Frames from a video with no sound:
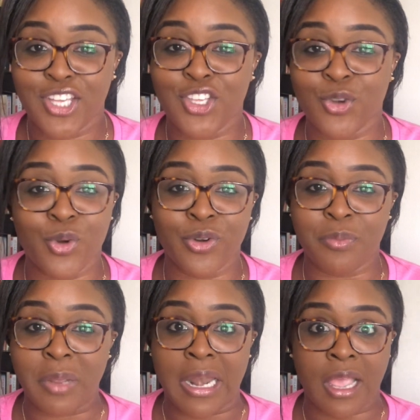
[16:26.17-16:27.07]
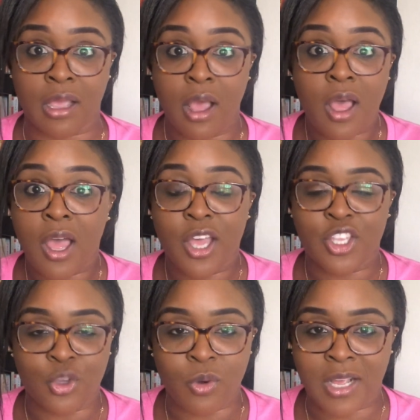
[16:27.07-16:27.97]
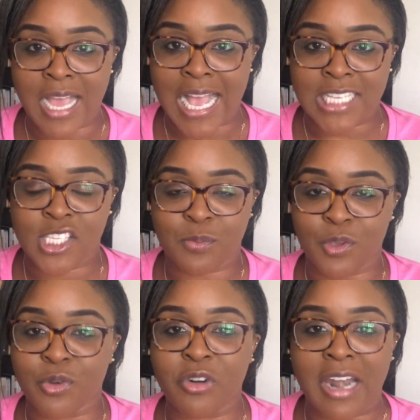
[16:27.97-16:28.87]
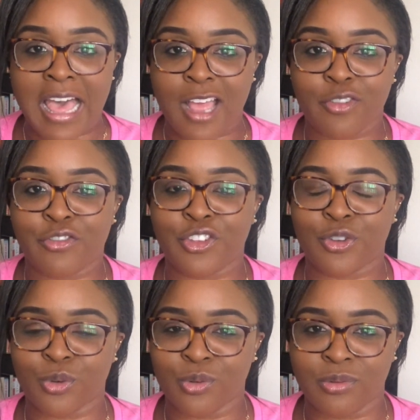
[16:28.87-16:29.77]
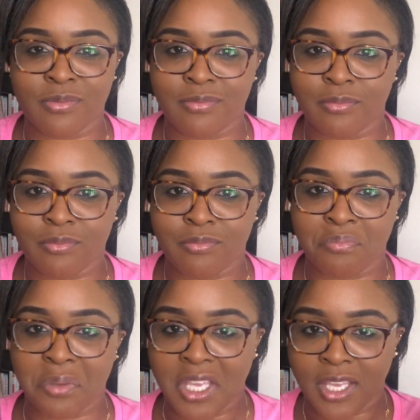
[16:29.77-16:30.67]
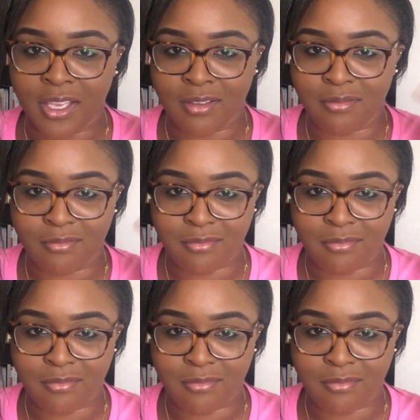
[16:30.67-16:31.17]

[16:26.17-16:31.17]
You would be like, oh! You gasp, you laugh, you be